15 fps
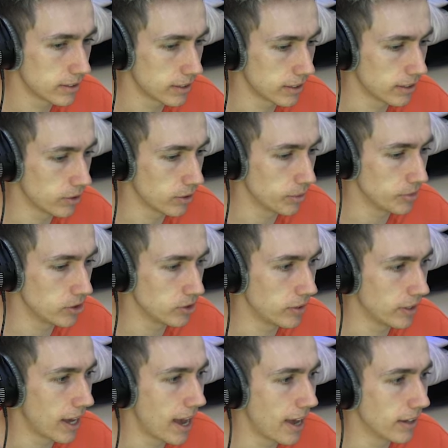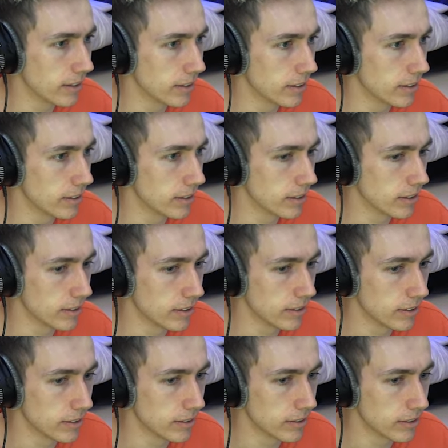Okay, you know what? I'm gonna do that.
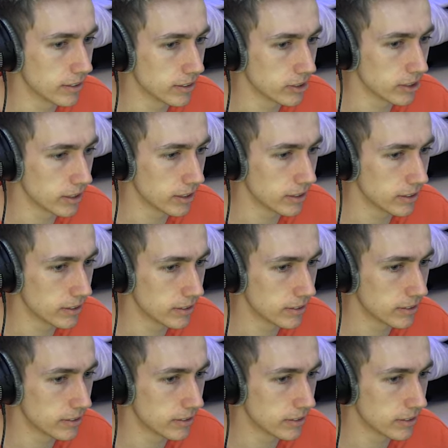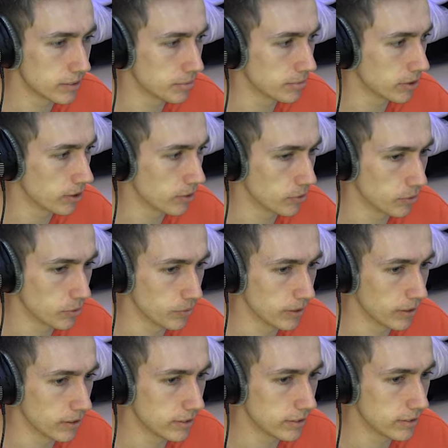Actually, should go. Uh,
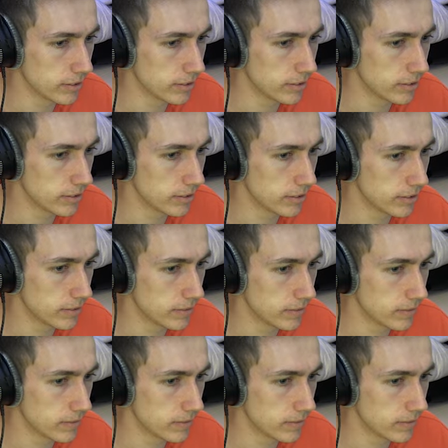uh I should put more power on it.